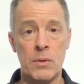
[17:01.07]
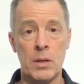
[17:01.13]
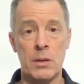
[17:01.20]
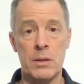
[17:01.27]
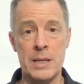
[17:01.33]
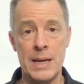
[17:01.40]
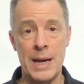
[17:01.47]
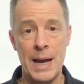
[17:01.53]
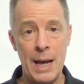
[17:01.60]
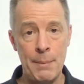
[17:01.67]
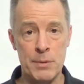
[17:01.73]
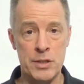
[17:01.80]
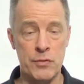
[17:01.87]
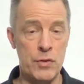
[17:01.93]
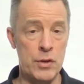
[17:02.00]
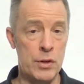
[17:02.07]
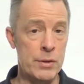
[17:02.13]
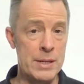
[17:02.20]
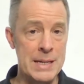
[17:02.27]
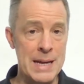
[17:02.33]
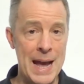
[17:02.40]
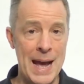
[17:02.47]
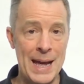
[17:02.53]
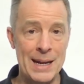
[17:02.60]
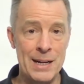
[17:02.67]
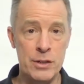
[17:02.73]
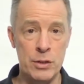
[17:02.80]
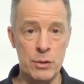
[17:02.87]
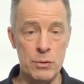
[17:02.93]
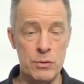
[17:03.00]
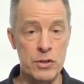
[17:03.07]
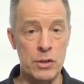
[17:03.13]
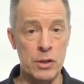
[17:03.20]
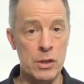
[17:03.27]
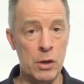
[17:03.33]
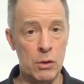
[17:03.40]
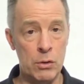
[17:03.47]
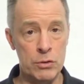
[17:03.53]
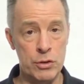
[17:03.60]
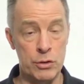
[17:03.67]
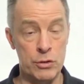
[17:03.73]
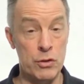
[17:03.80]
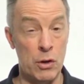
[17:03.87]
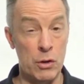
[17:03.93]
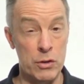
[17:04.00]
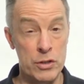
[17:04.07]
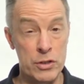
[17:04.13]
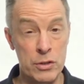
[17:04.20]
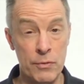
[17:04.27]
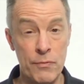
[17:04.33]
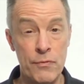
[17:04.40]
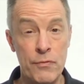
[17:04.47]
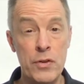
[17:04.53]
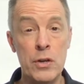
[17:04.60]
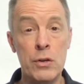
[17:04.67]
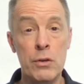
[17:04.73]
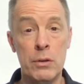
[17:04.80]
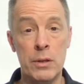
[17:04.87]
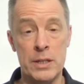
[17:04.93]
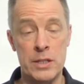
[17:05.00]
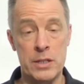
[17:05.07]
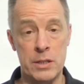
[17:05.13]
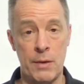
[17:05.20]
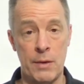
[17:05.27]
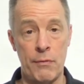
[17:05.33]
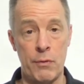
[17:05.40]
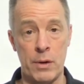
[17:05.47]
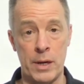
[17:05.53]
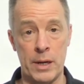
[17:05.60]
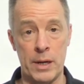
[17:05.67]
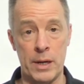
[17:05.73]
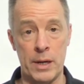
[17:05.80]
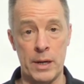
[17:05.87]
the atmosphere, the attitudes, the cultures are severely suffering.